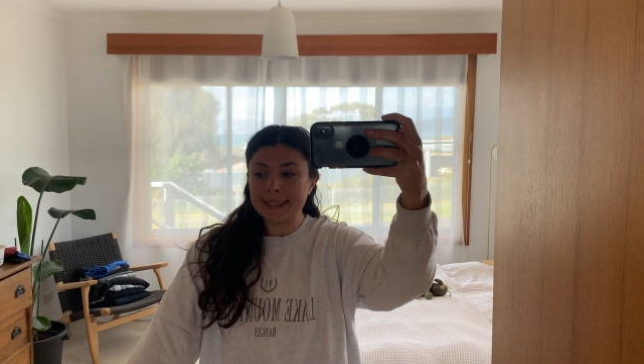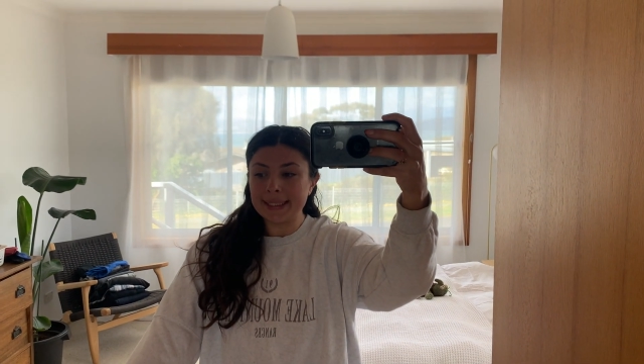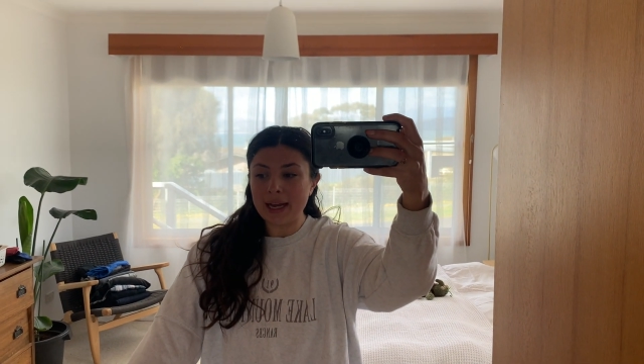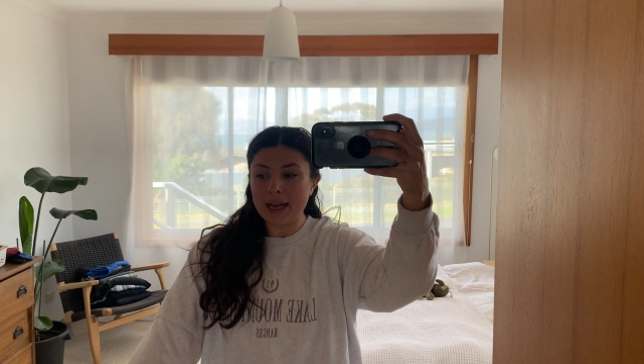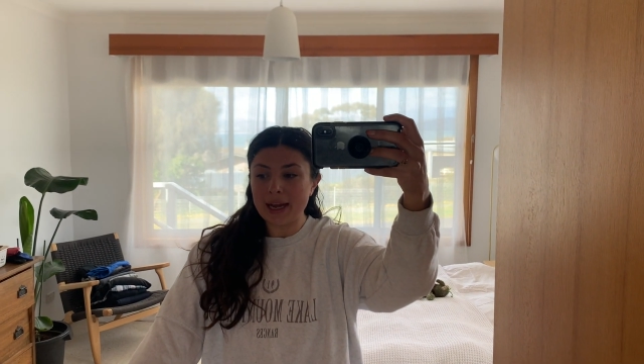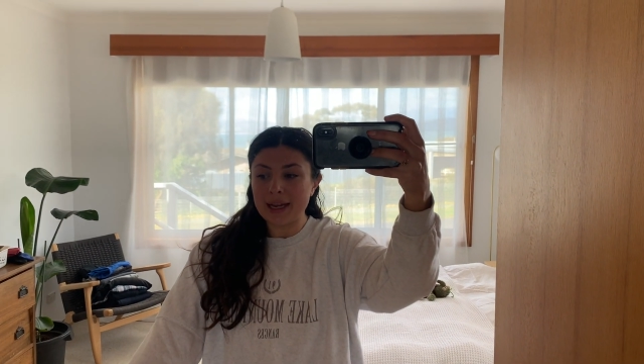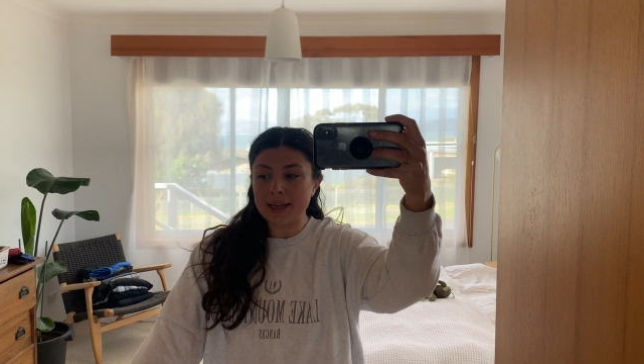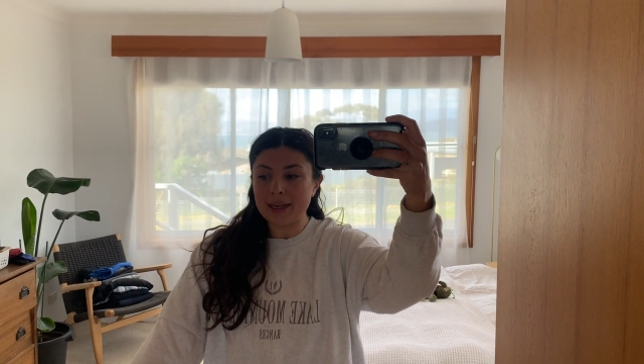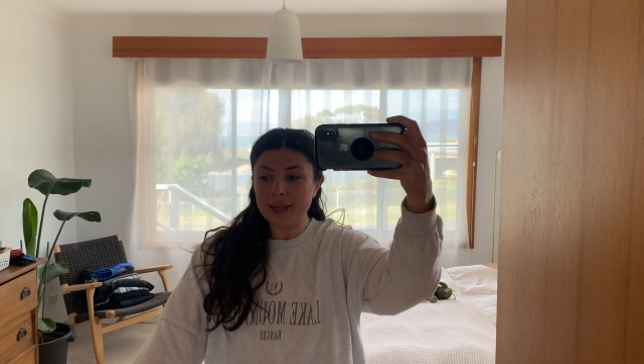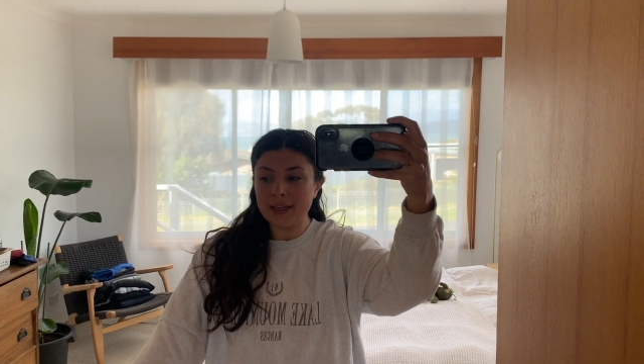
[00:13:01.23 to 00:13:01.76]

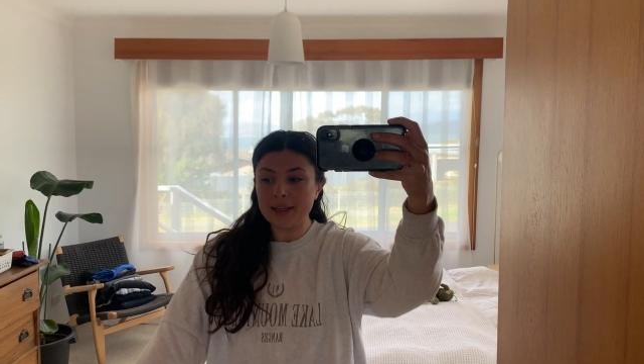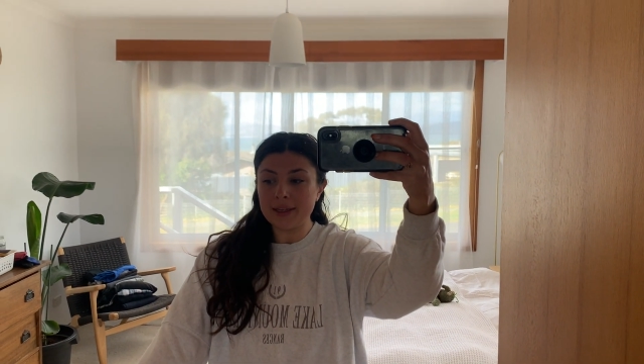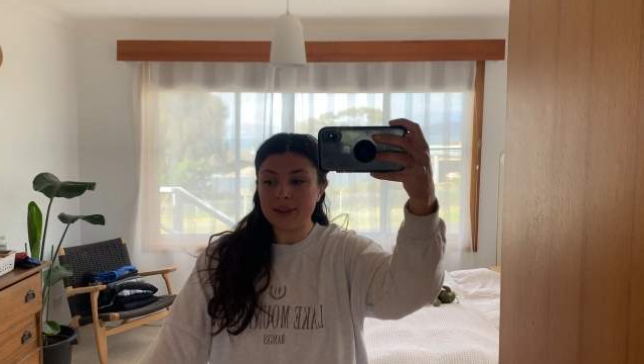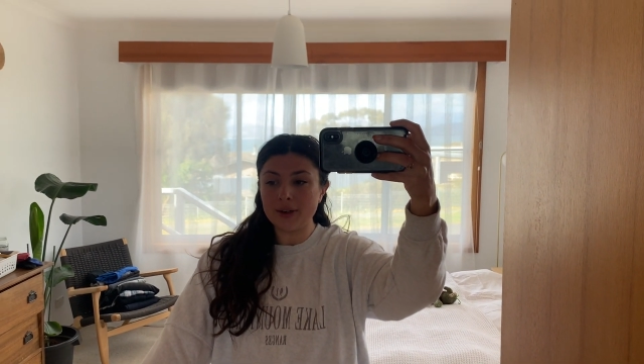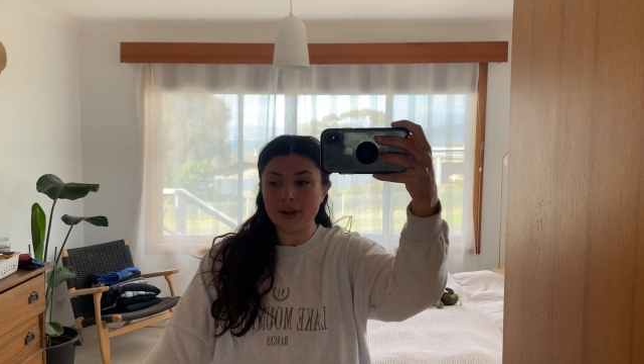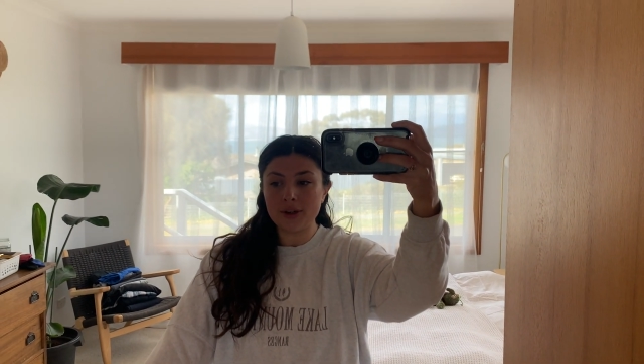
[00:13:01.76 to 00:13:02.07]
I